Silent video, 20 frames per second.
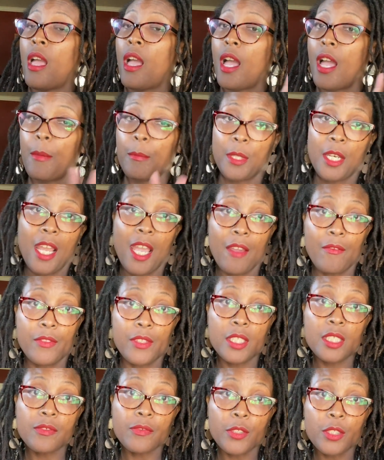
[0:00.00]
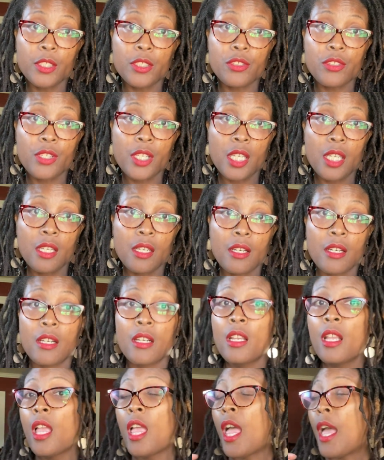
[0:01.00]
I'm gonna have this furniture here.
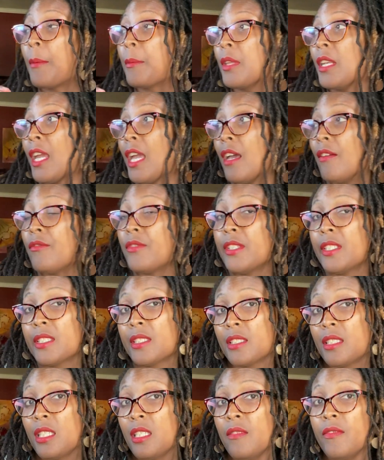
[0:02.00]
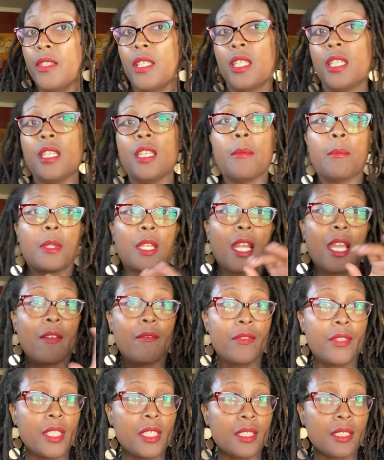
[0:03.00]
I'm gonna have this TV. I'm gonna
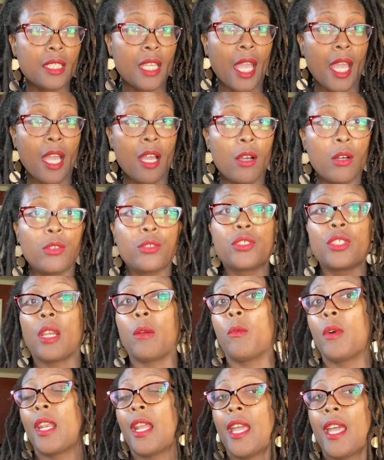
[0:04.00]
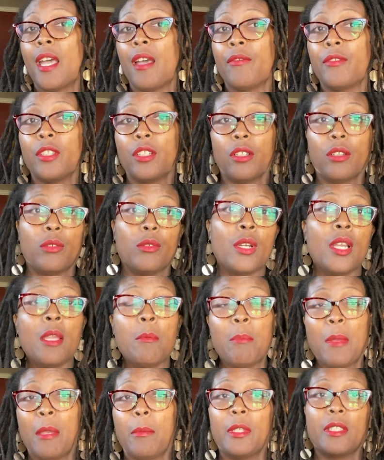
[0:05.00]
have this couch. I wanna have,
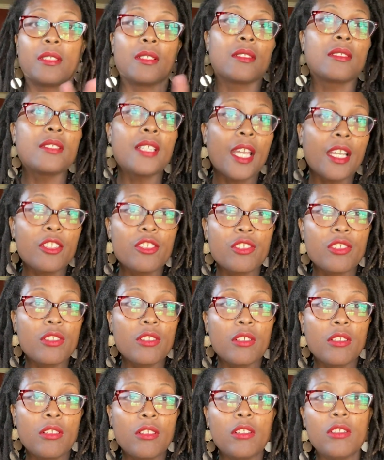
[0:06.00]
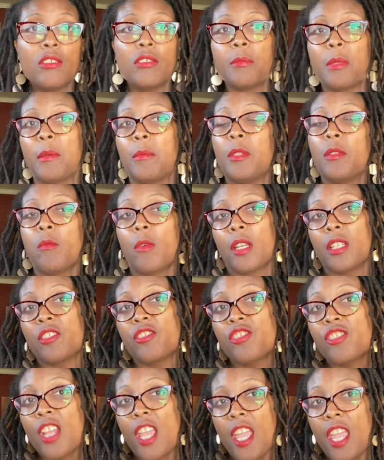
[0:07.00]
maybe it's a sectional, maybe you want a
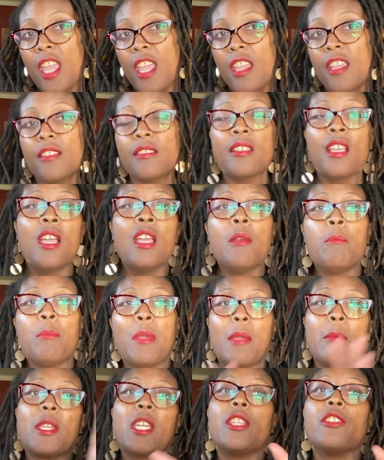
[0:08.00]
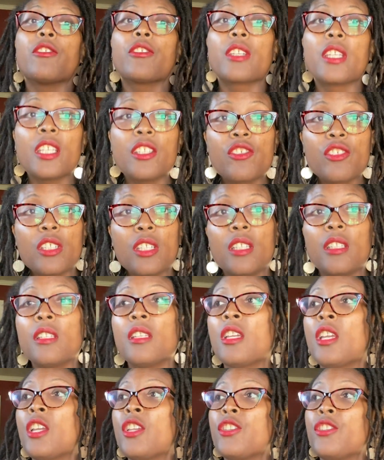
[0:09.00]
chaise, maybe in your
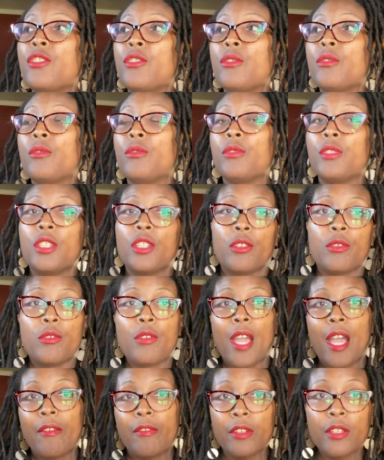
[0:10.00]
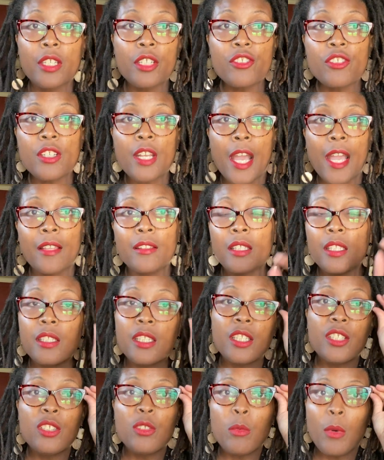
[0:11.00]
kitchen, you have your kitchen island
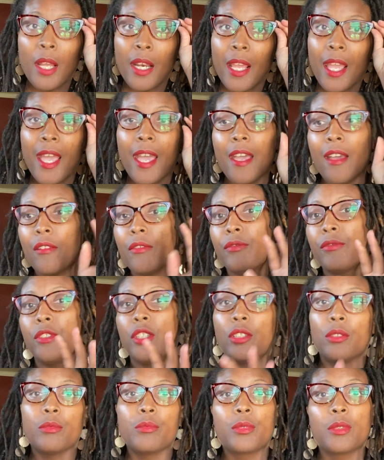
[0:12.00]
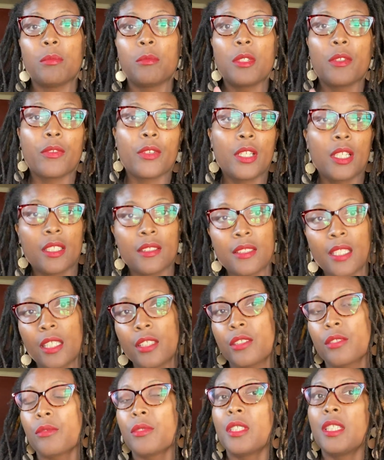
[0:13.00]
and you wanna have, some different
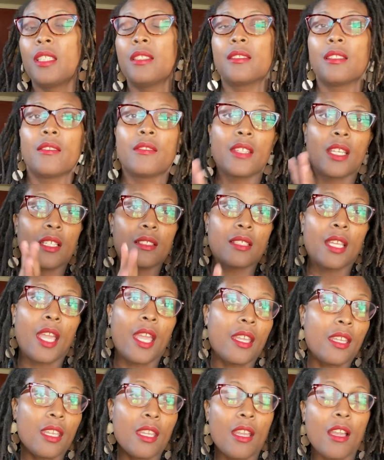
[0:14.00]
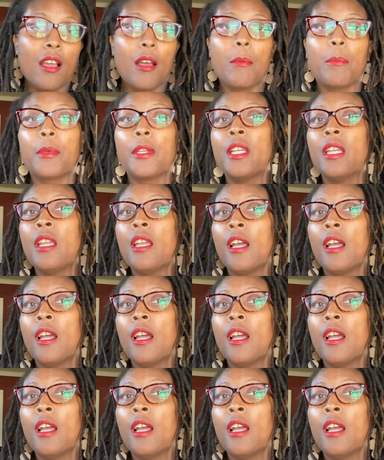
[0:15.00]
accessories and things hanging up